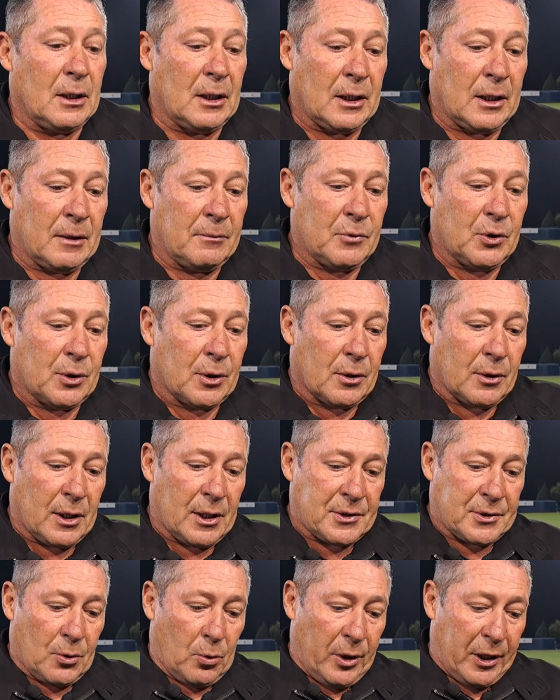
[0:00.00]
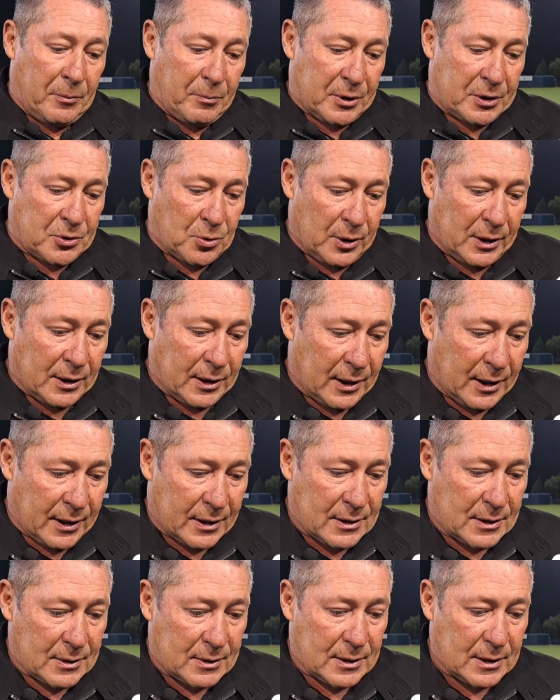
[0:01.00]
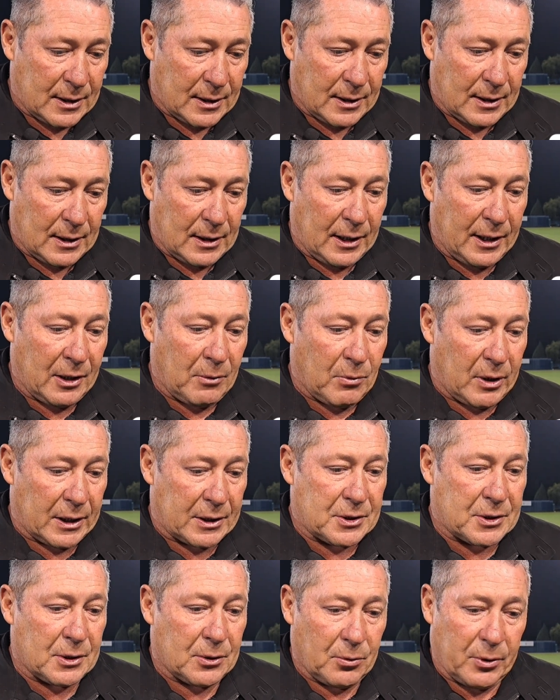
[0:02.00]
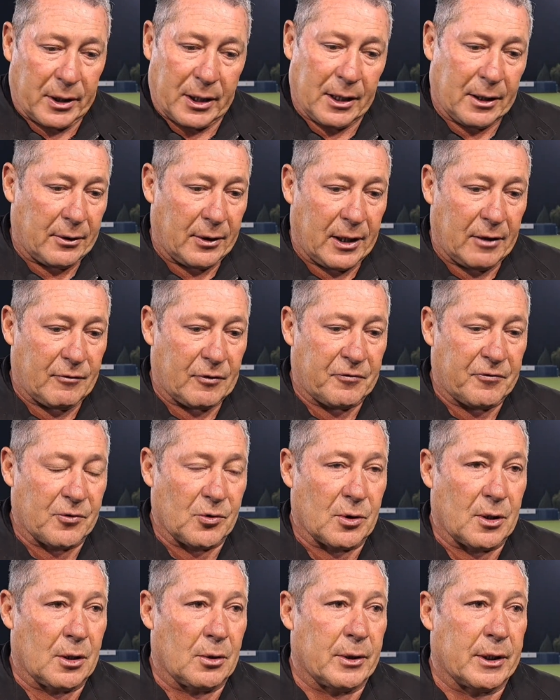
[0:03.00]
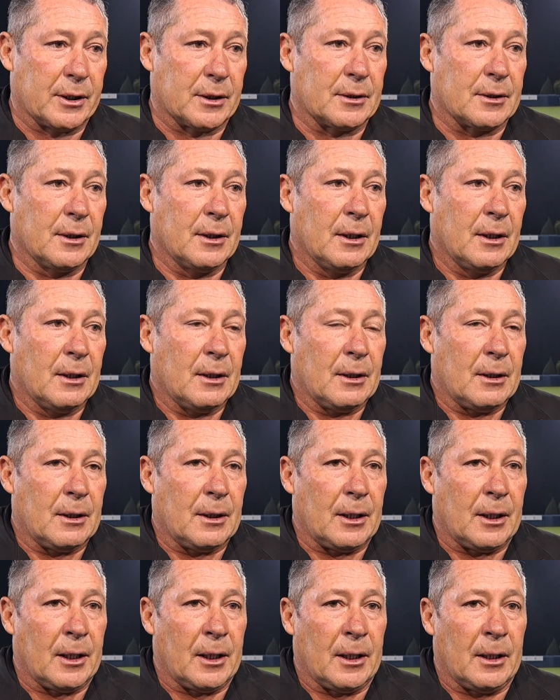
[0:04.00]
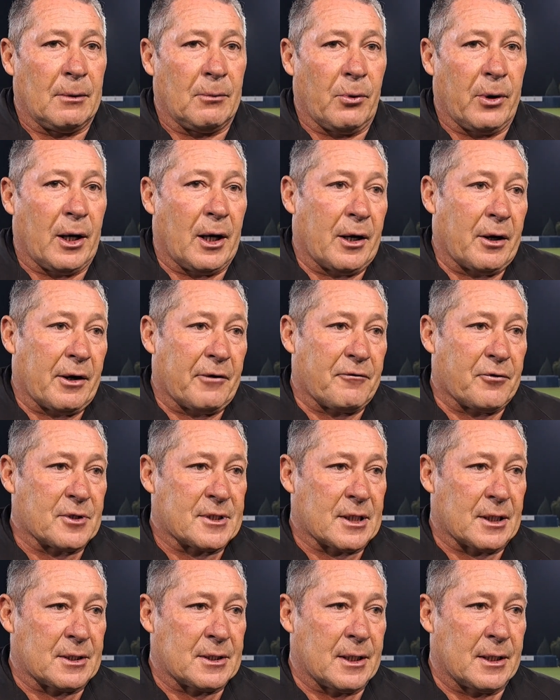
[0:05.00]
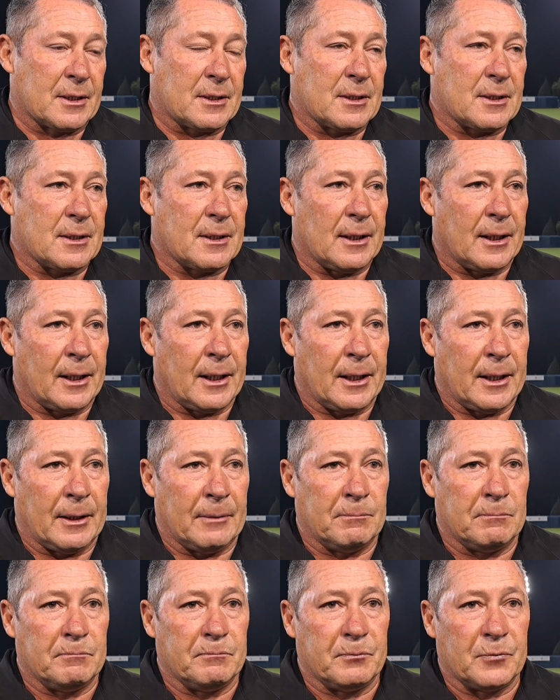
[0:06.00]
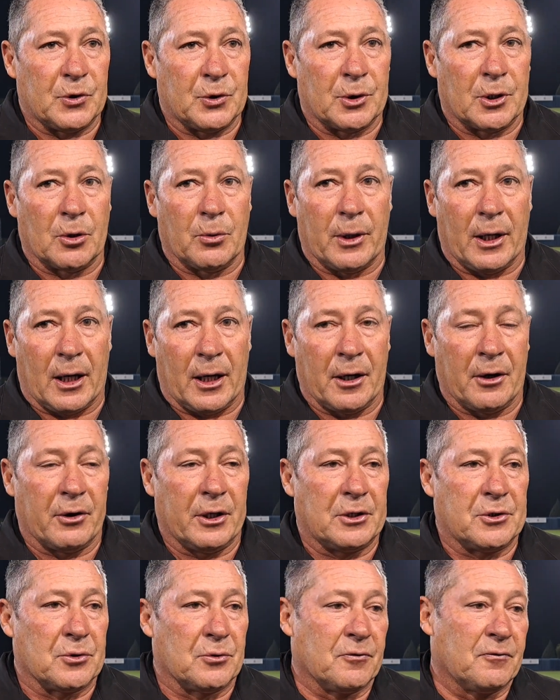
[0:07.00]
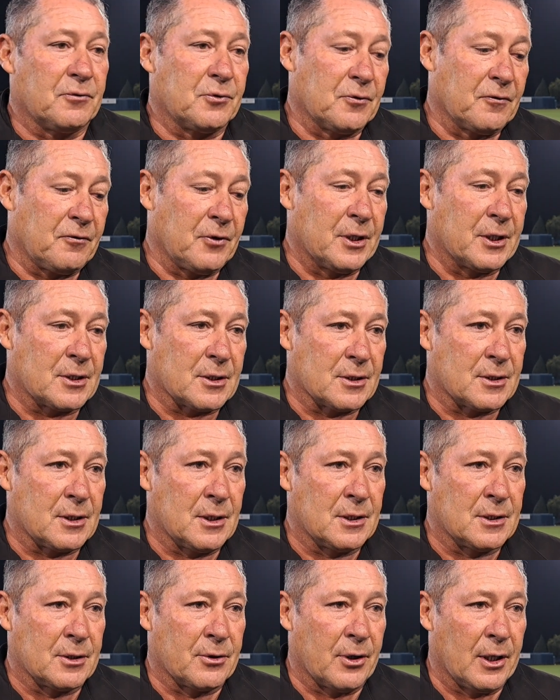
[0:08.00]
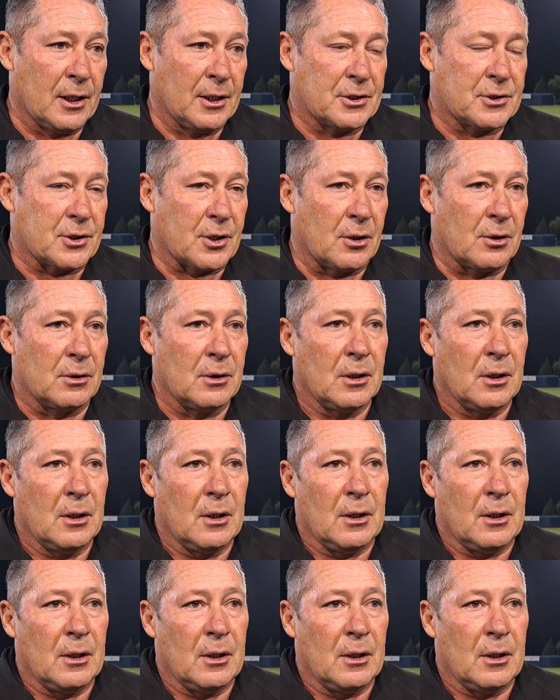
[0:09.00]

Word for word: Um, you know, there's a week between the next uh, league match, so we can have a full go at it. Um, we're hungry for success. Um, you know, we're hungry to, to finish the season really strong.